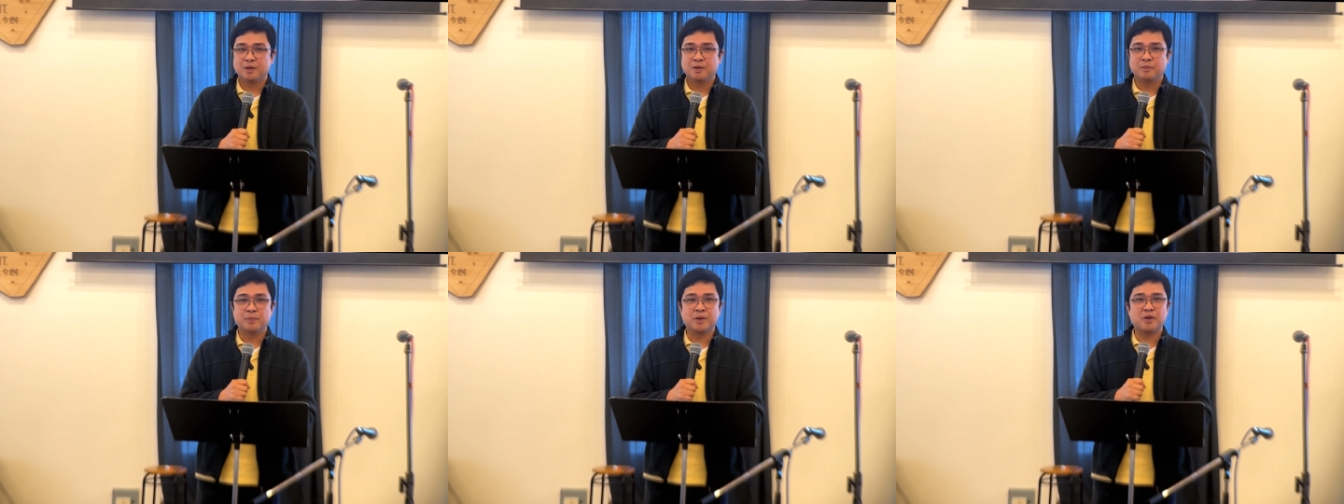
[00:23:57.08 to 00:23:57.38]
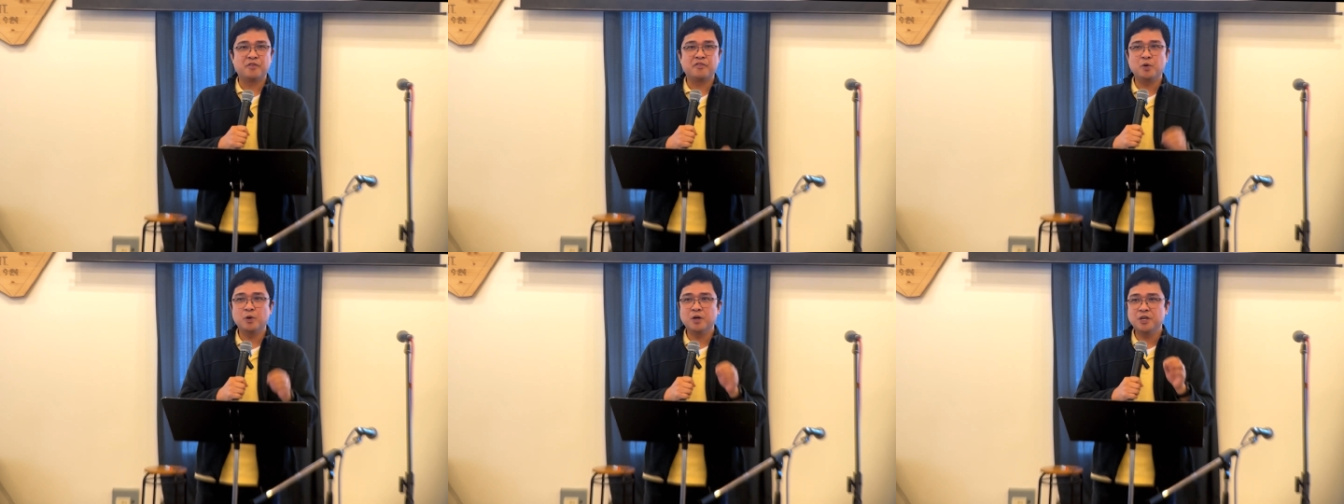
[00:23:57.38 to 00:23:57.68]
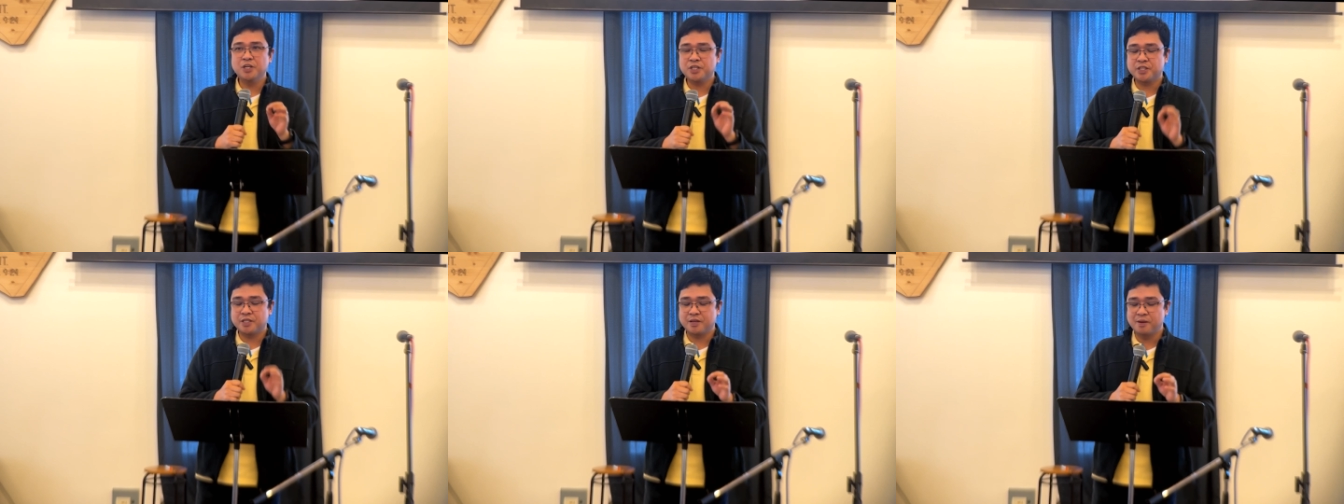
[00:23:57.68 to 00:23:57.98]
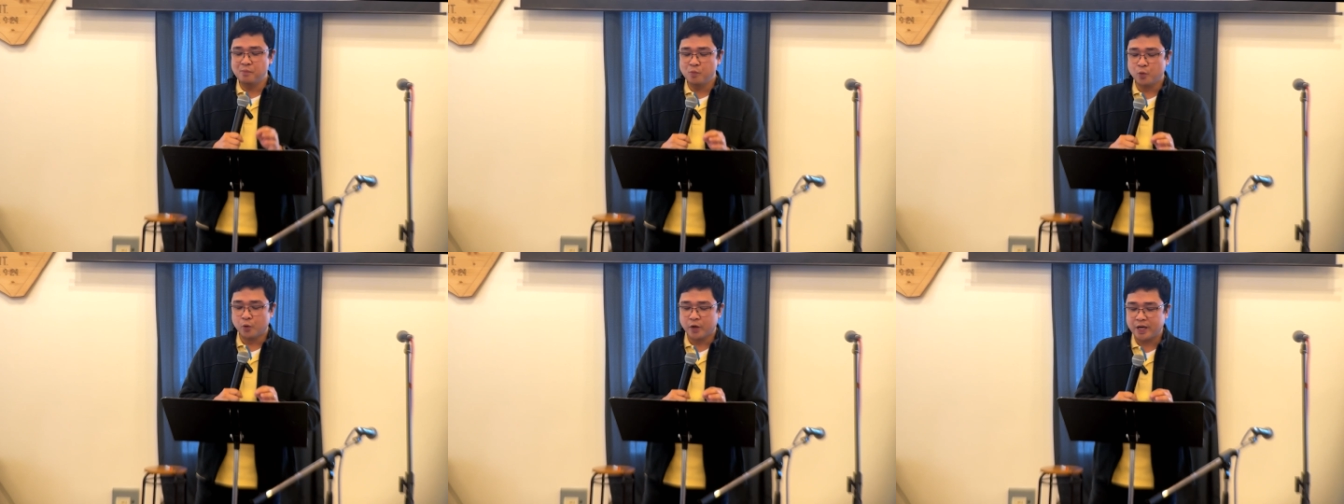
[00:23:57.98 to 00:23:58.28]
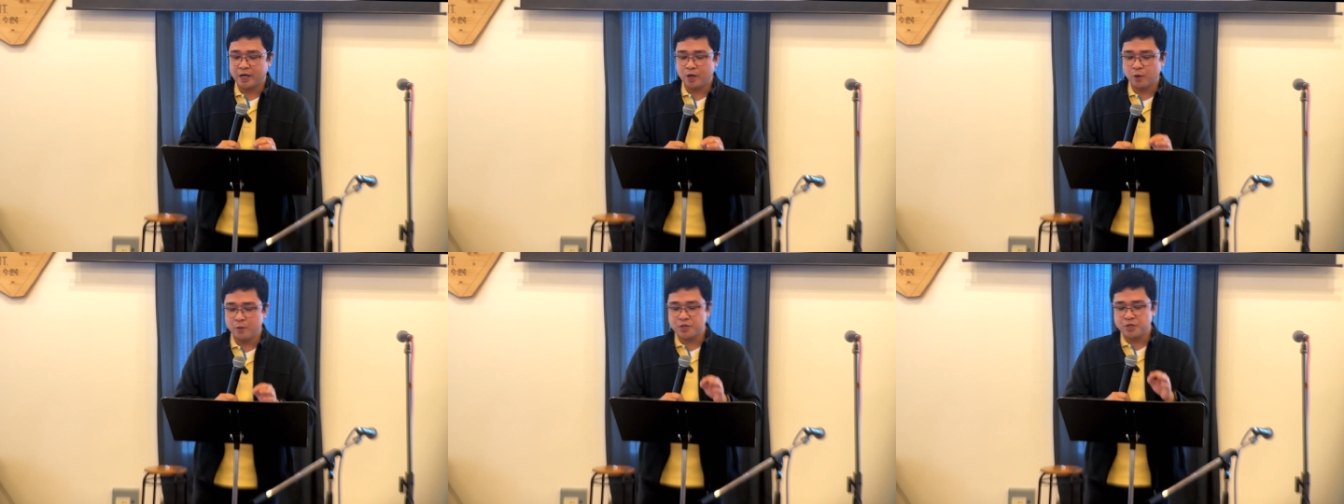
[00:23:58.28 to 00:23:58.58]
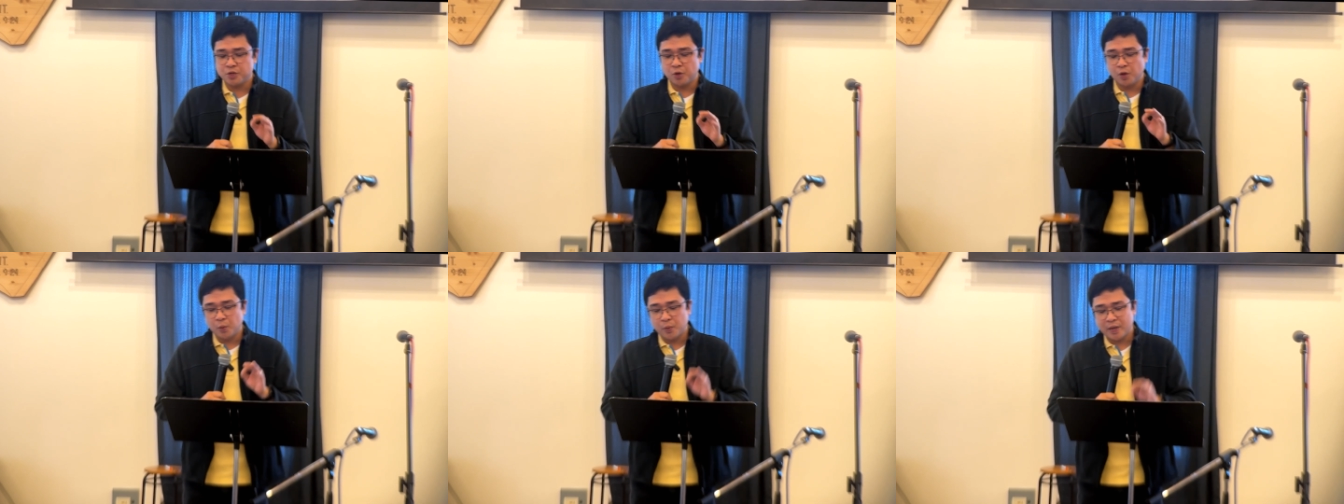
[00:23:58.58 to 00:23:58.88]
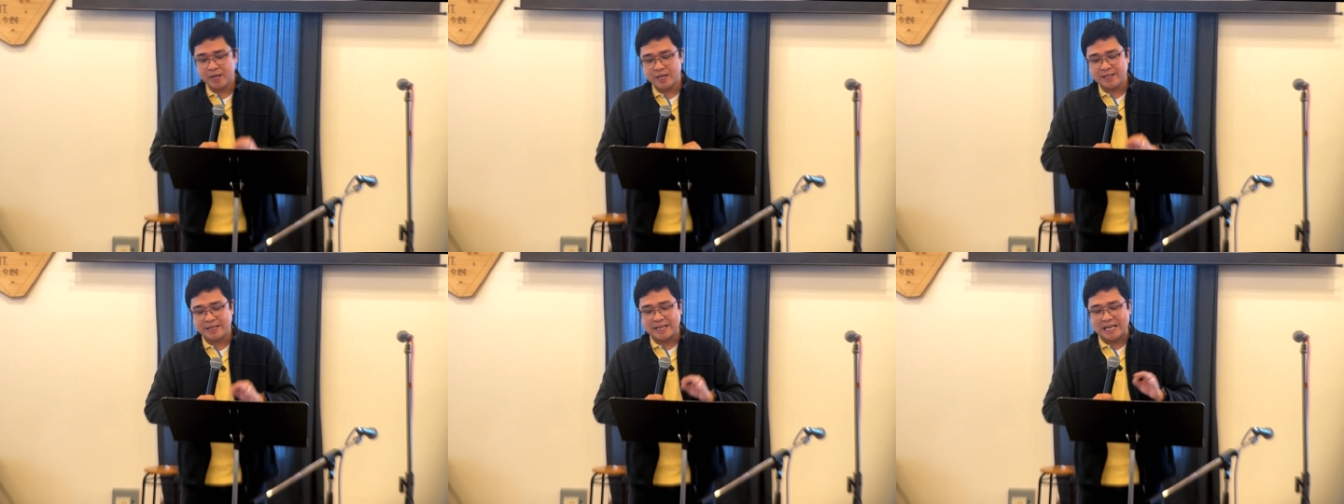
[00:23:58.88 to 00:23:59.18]
But if you're someone who is
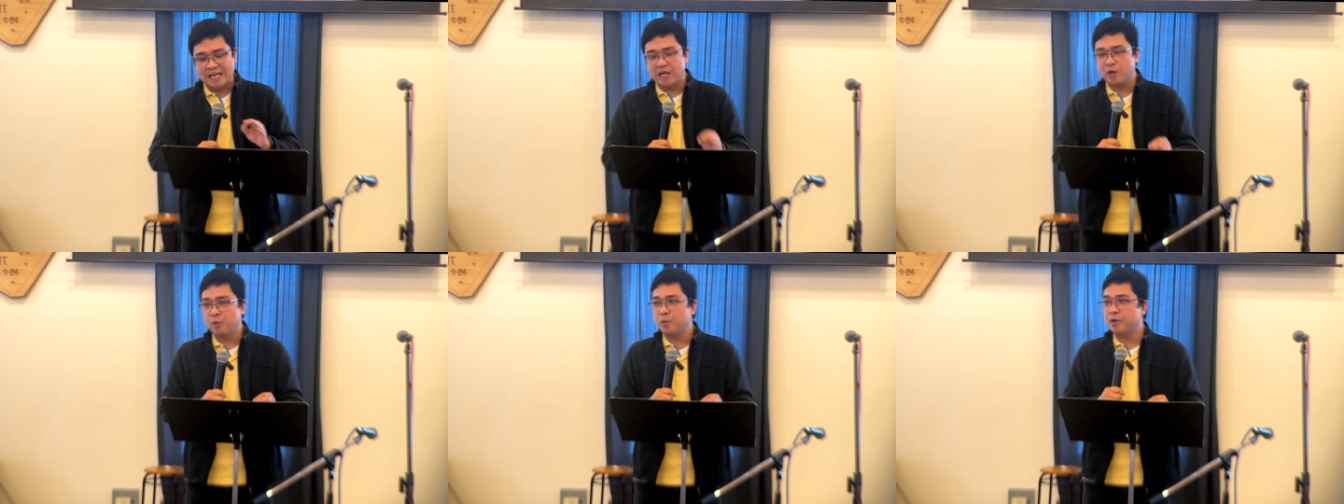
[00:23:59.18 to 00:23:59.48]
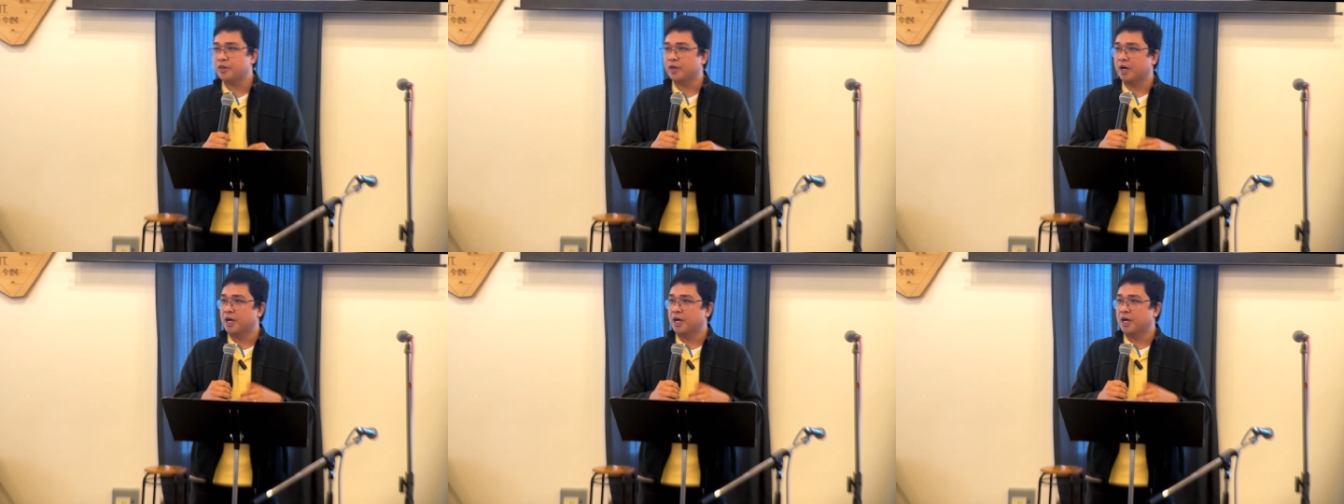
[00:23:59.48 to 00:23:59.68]
already dealing with